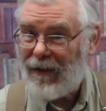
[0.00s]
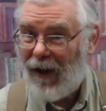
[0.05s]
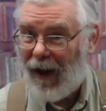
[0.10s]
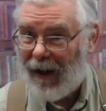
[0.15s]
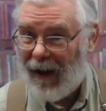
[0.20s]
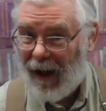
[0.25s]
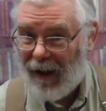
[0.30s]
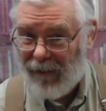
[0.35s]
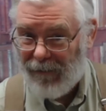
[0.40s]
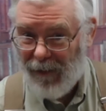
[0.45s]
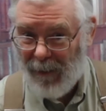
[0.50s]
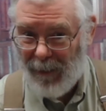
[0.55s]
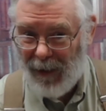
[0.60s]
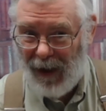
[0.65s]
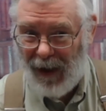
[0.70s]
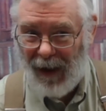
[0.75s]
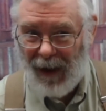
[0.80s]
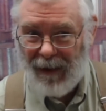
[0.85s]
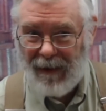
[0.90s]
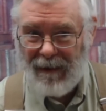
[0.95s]
not out of the
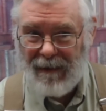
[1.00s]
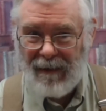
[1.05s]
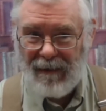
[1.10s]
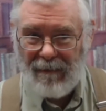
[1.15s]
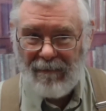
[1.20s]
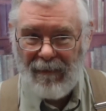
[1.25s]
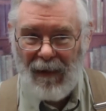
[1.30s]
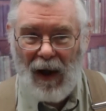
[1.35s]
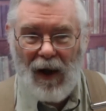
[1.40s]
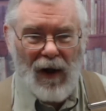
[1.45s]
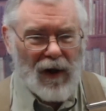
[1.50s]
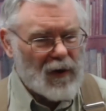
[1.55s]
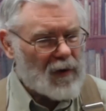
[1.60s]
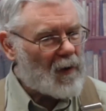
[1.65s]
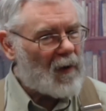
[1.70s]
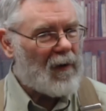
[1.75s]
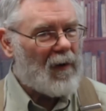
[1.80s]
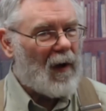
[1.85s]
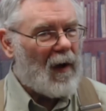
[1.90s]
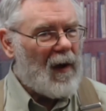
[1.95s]
box.
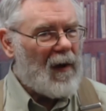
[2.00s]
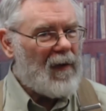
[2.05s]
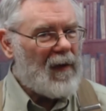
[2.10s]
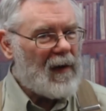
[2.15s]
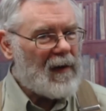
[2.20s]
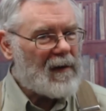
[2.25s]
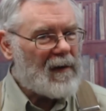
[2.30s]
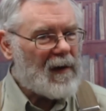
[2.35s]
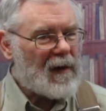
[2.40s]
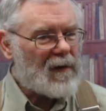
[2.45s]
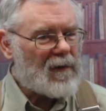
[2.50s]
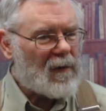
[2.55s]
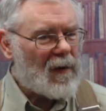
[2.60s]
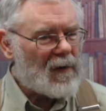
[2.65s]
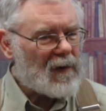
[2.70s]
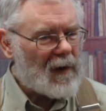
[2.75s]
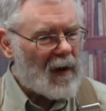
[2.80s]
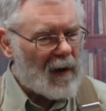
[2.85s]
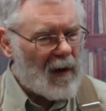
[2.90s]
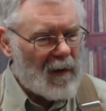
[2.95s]
Sure, these
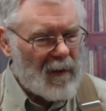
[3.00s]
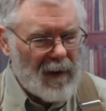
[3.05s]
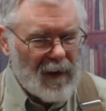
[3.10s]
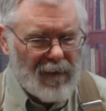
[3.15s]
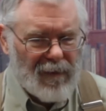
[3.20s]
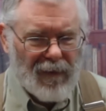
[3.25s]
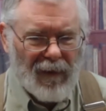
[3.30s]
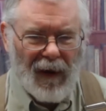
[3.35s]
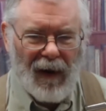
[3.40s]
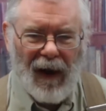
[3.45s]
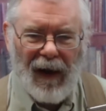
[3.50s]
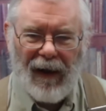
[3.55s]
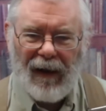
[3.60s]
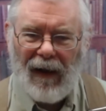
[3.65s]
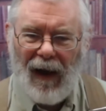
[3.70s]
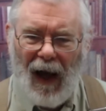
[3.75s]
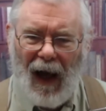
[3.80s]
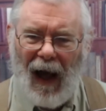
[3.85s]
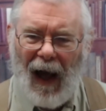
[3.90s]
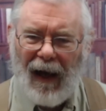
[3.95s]
distros loaded fine.
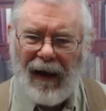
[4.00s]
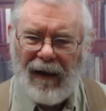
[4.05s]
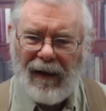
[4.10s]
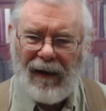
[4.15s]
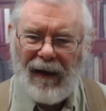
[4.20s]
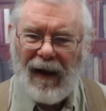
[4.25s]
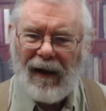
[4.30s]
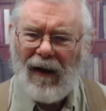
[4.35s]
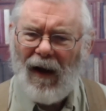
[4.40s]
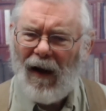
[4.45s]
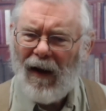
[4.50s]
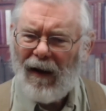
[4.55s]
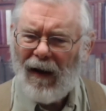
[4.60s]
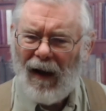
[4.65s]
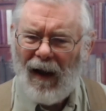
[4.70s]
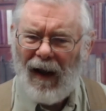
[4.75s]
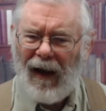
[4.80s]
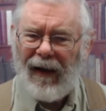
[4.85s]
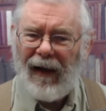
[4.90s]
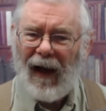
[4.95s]
I could get
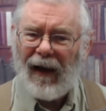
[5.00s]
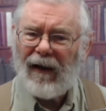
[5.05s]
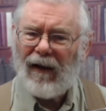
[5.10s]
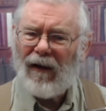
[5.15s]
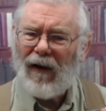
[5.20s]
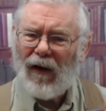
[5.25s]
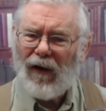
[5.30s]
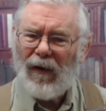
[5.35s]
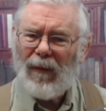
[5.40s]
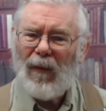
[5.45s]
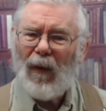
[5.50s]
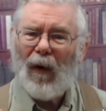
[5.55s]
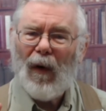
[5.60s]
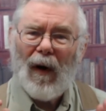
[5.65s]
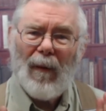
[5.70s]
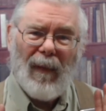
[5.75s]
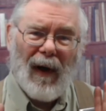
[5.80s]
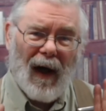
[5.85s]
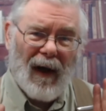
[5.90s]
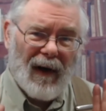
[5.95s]
online. I could learn more
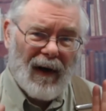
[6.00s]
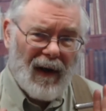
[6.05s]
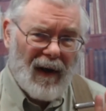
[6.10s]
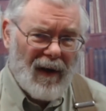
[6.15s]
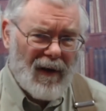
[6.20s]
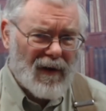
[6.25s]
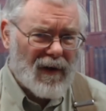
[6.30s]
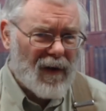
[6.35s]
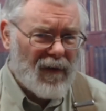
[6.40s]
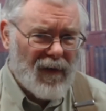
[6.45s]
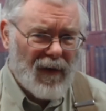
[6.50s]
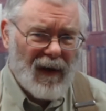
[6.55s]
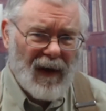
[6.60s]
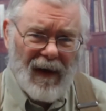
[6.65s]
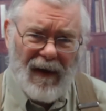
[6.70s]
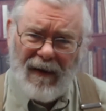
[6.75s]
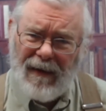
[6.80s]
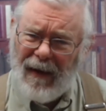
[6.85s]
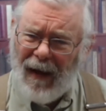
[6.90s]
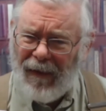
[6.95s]
about each of
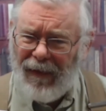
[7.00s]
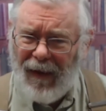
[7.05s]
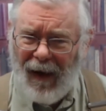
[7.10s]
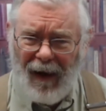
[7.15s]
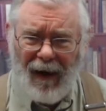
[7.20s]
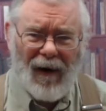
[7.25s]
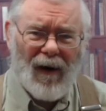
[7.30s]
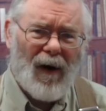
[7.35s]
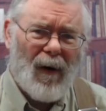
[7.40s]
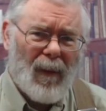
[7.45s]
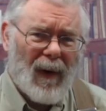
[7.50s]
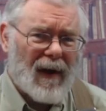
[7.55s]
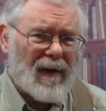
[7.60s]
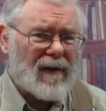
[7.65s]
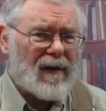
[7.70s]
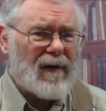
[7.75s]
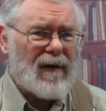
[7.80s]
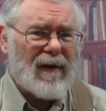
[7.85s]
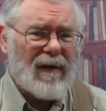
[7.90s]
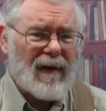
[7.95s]
these and the error
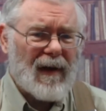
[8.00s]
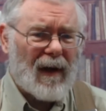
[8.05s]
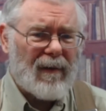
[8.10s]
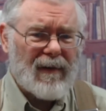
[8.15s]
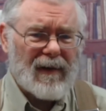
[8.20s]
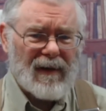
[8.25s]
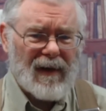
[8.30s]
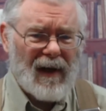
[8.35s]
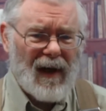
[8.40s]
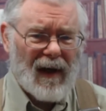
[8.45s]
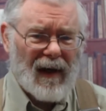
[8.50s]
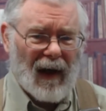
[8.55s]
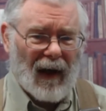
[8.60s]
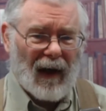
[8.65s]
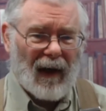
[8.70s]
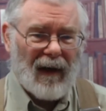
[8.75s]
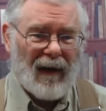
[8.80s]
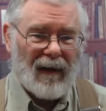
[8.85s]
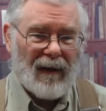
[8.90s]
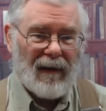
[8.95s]
messages I was
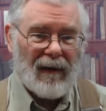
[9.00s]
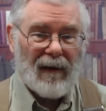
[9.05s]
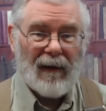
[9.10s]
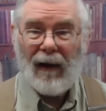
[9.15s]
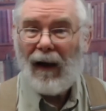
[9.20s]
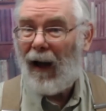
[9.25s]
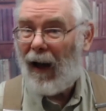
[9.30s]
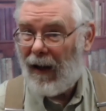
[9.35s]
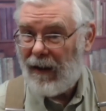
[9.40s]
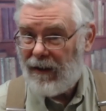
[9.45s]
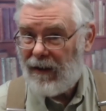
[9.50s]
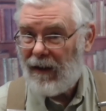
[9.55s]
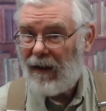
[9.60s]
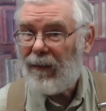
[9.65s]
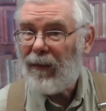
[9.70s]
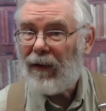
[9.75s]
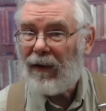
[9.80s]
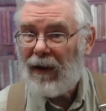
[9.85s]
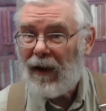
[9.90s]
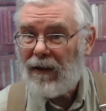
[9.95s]
getting. I see
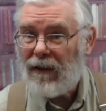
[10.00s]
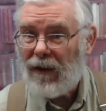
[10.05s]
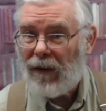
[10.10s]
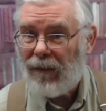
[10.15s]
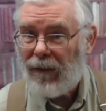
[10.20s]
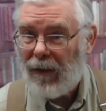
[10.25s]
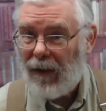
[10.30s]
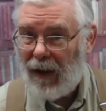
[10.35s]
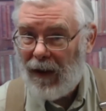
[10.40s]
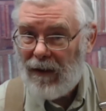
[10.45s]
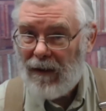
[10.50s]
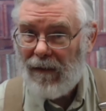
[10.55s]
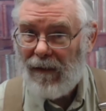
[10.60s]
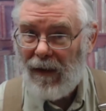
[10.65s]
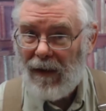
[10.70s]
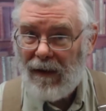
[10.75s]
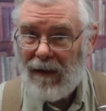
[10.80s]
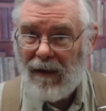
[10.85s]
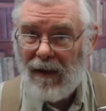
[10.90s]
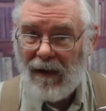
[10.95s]
potential for each of
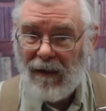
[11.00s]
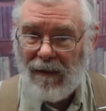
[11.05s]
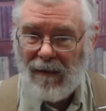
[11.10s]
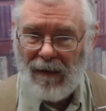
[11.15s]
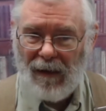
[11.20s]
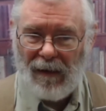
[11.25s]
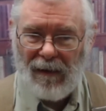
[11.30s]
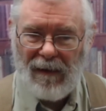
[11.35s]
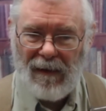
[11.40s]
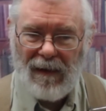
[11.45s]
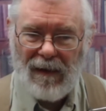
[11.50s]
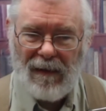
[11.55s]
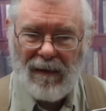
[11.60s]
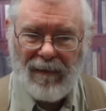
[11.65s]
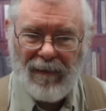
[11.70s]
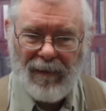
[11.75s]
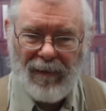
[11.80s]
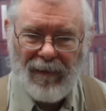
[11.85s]
these distros.